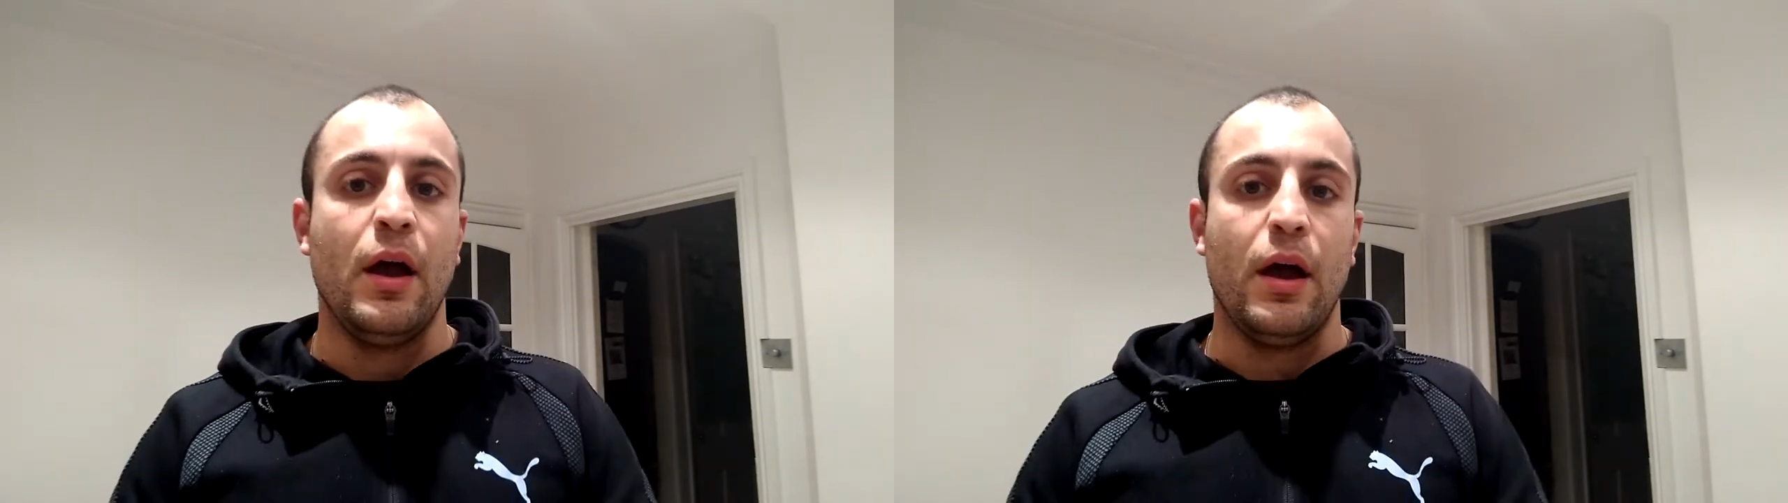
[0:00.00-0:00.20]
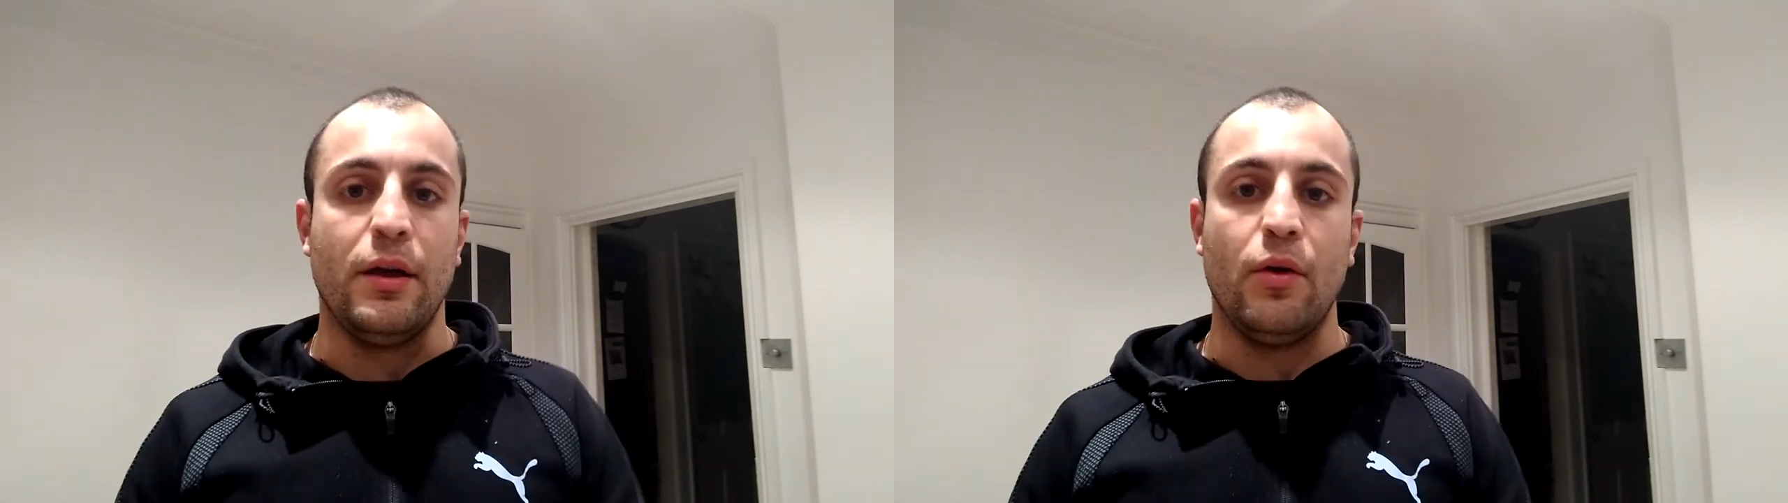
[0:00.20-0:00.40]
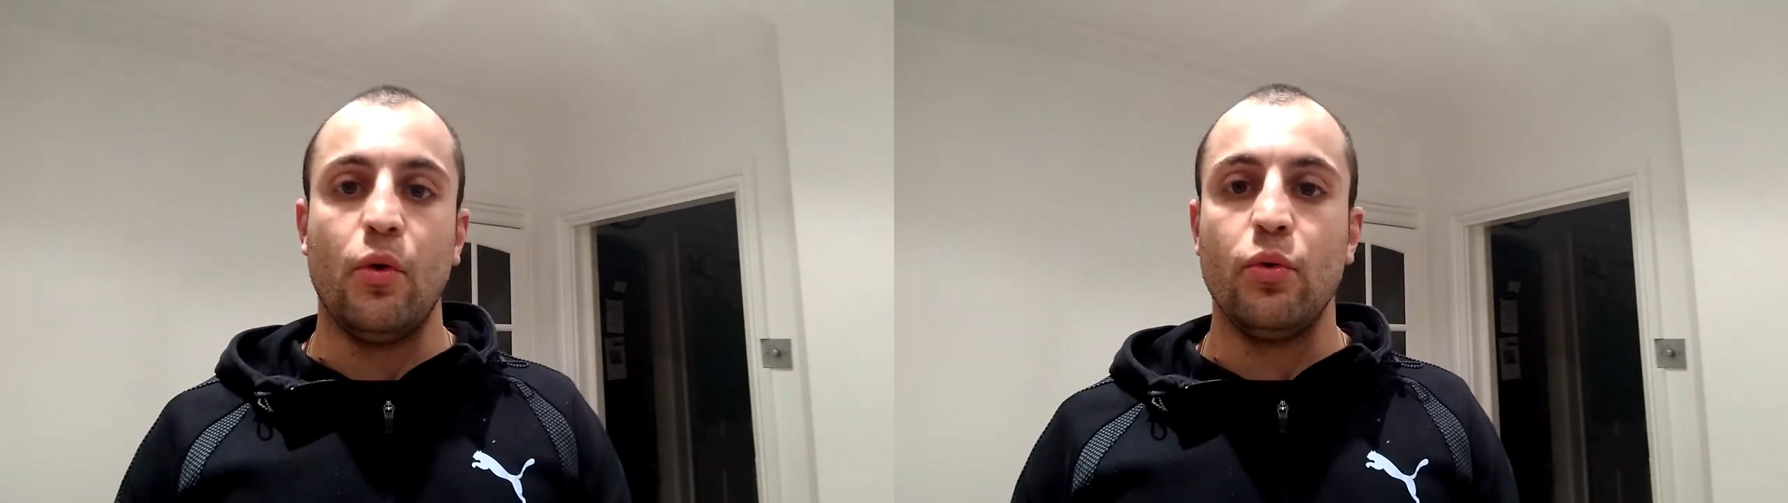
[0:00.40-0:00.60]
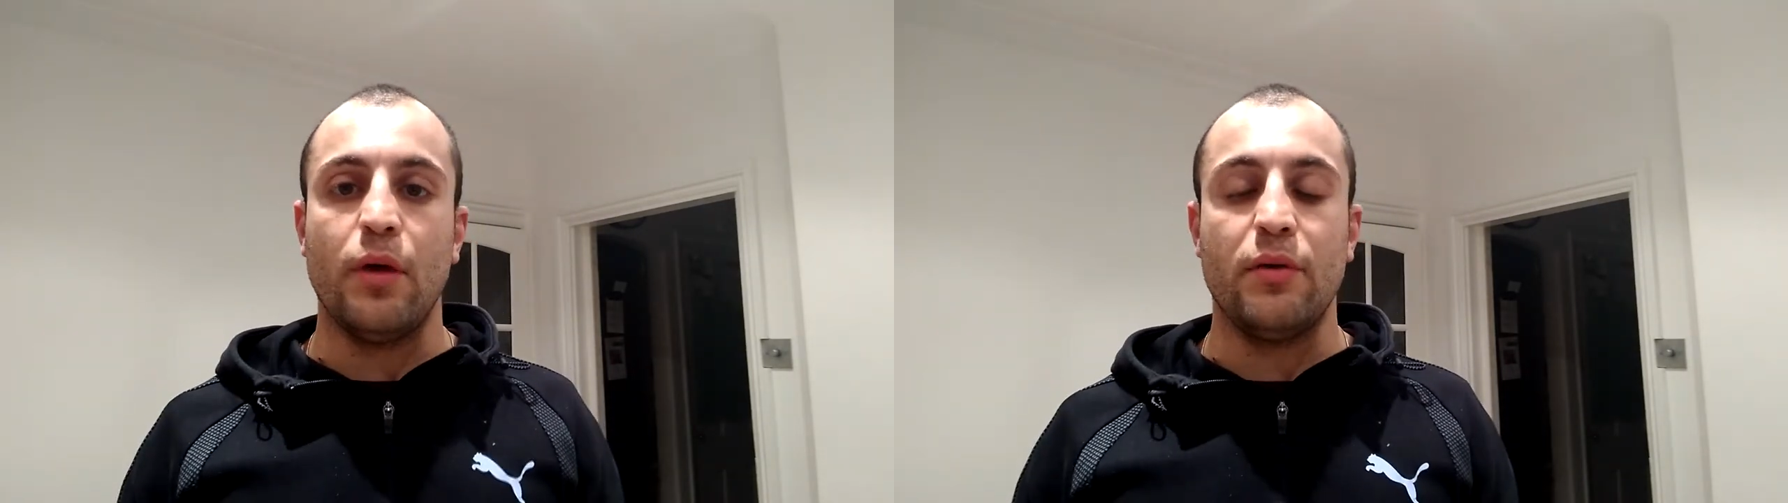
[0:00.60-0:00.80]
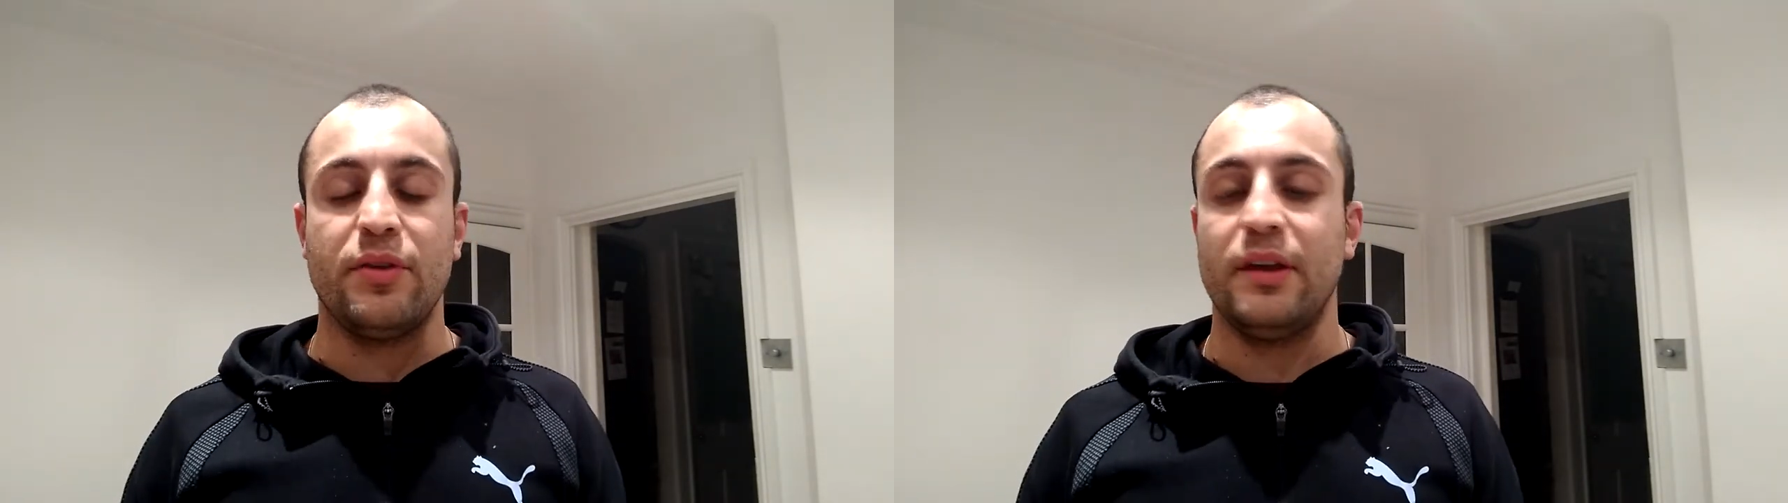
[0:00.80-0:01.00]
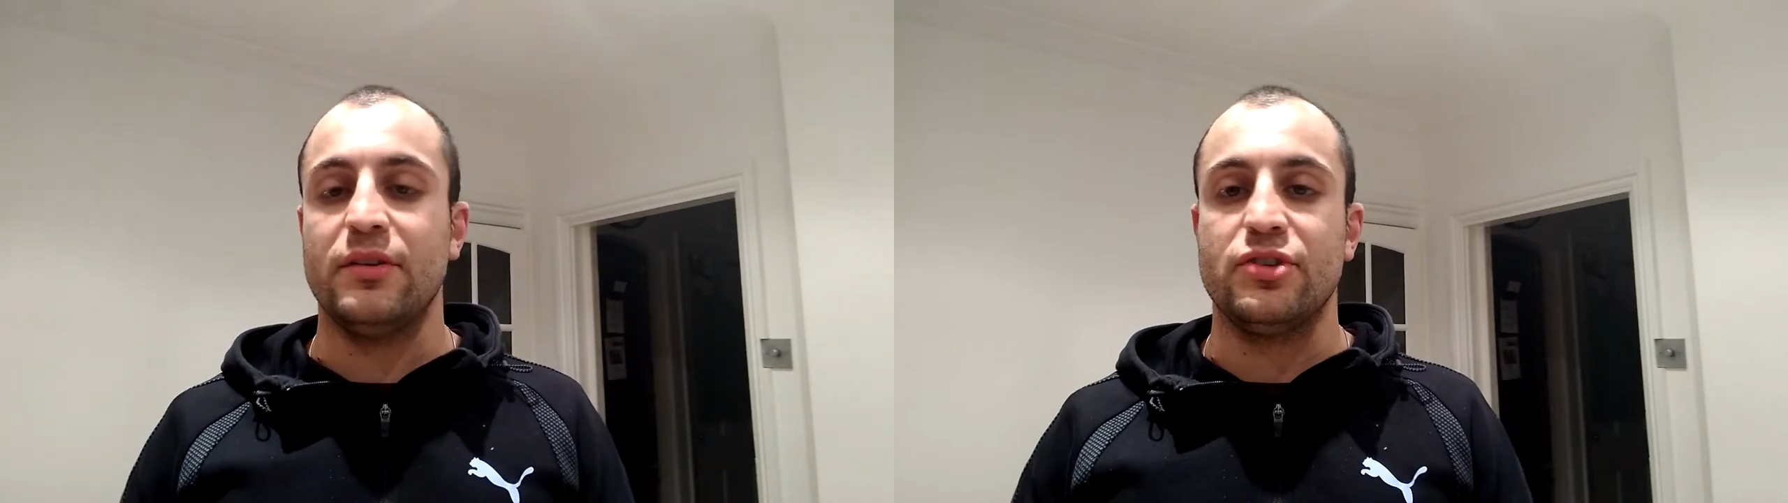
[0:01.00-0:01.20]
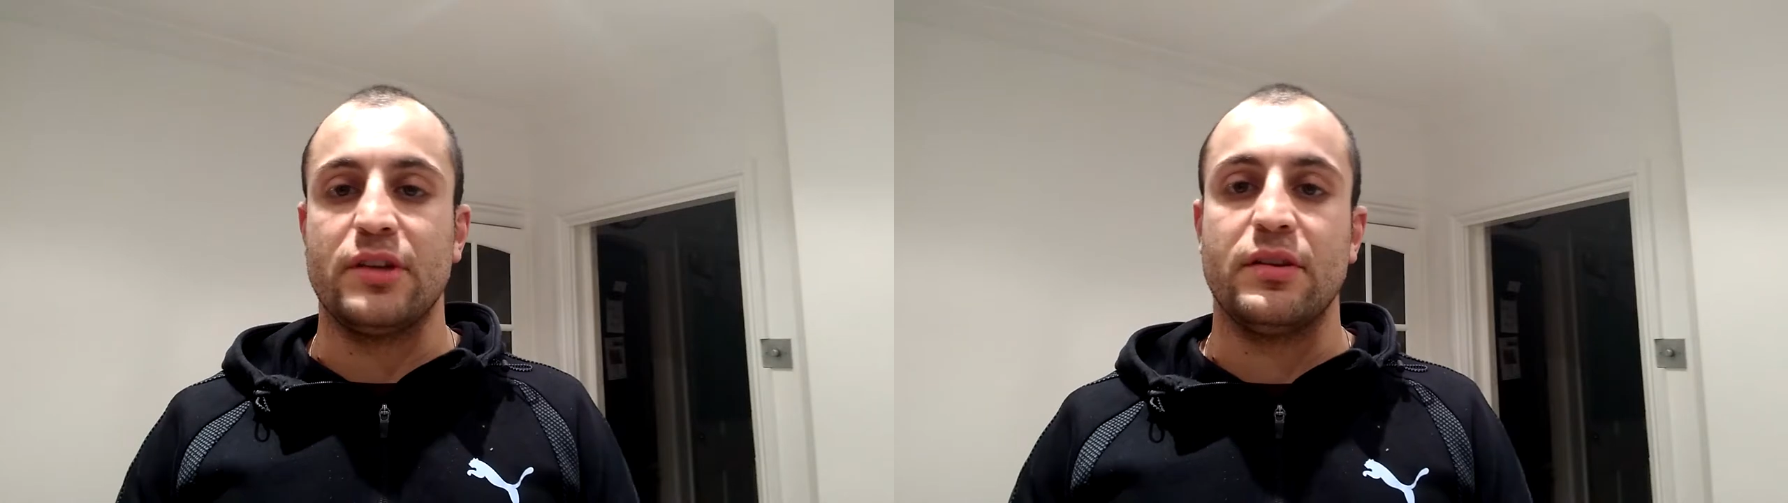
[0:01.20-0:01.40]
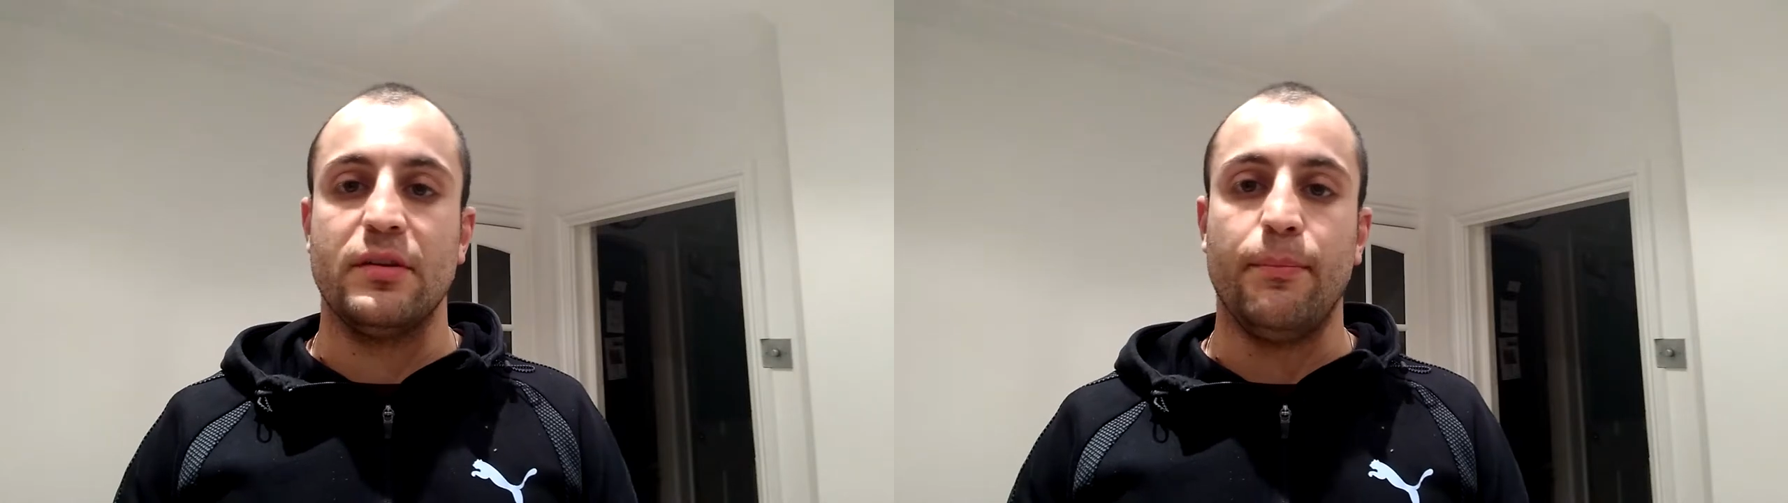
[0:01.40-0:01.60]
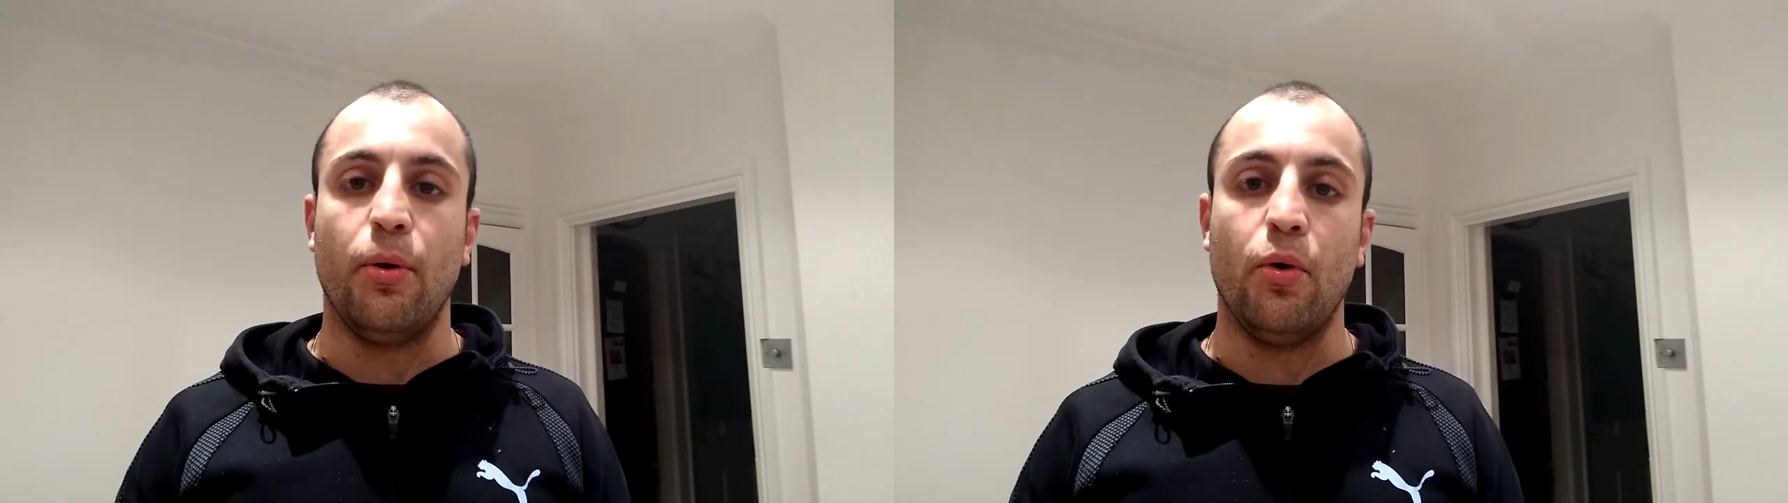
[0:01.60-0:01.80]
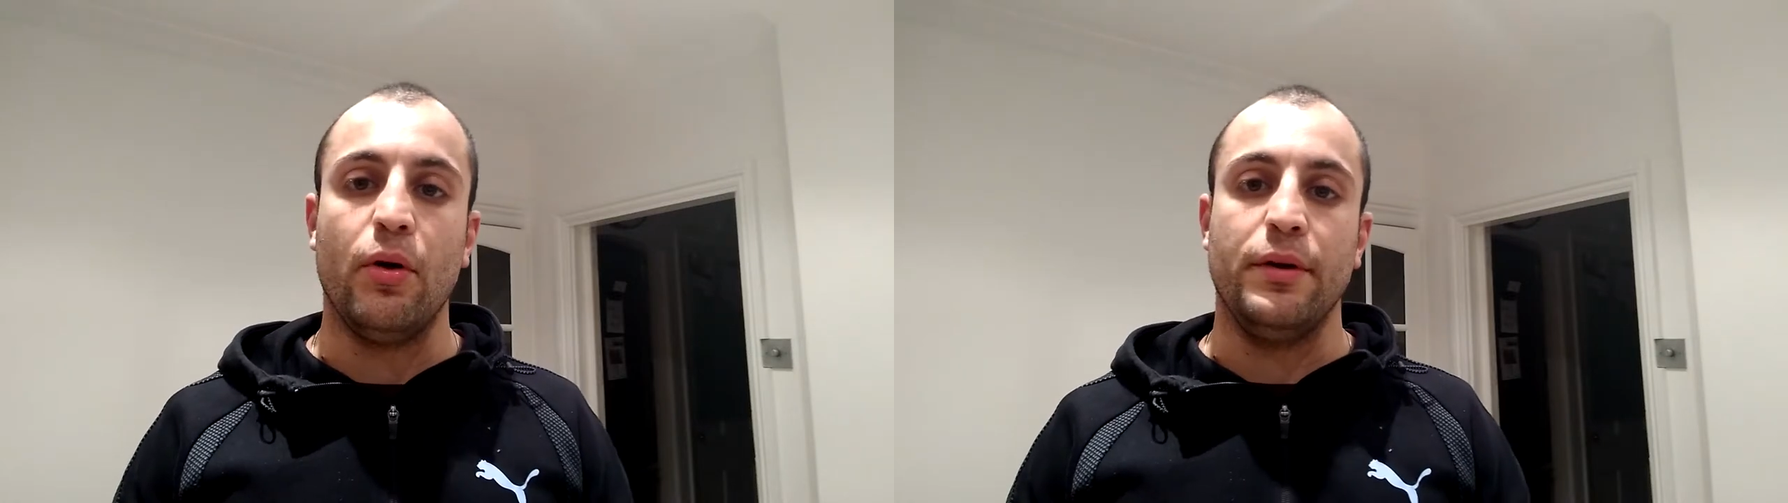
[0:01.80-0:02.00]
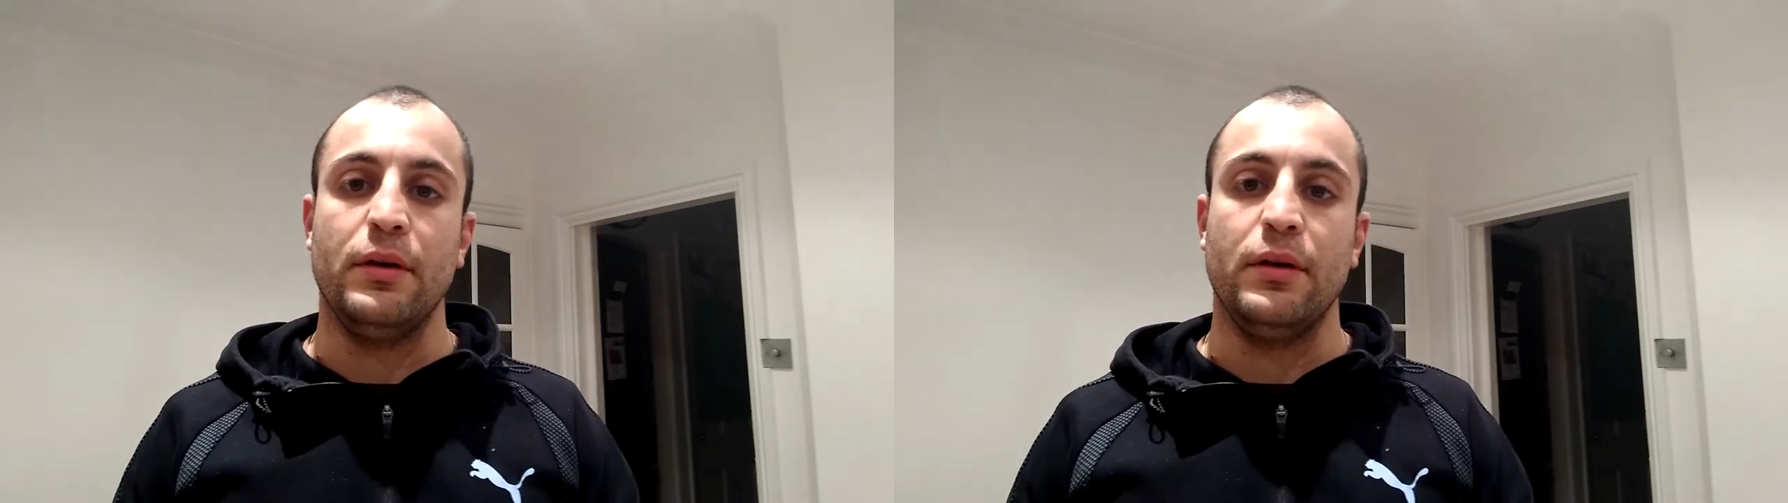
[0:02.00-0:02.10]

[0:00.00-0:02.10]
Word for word: and all those things are just as important.